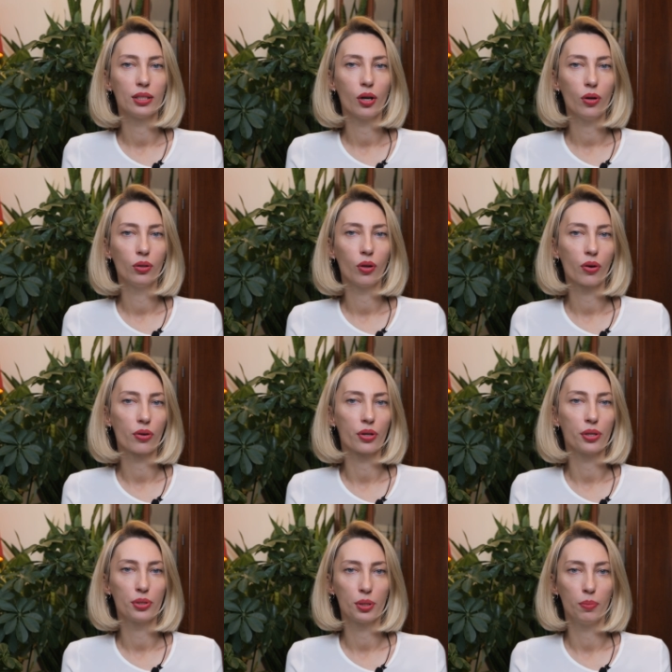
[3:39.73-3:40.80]
no longer
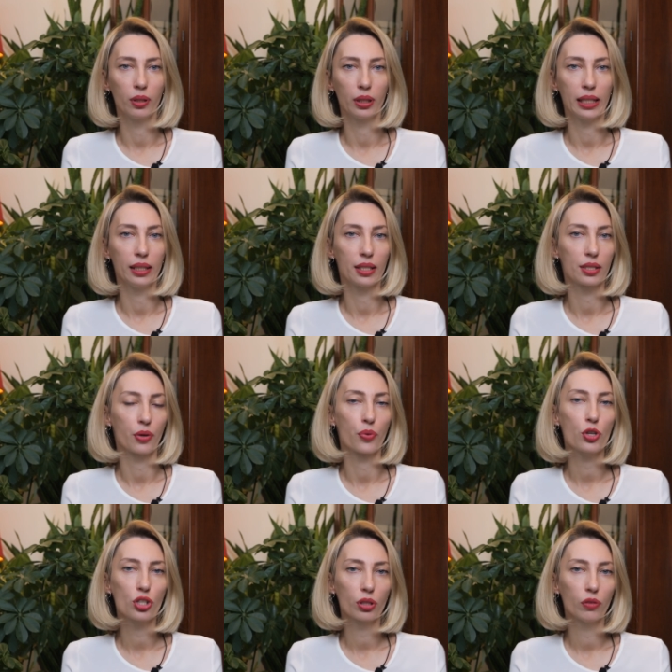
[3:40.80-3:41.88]
usable in its
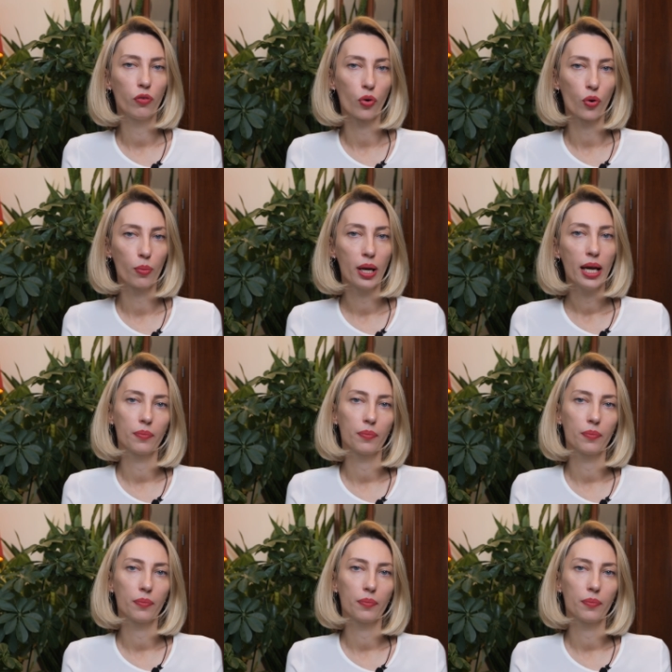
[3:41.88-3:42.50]
original form,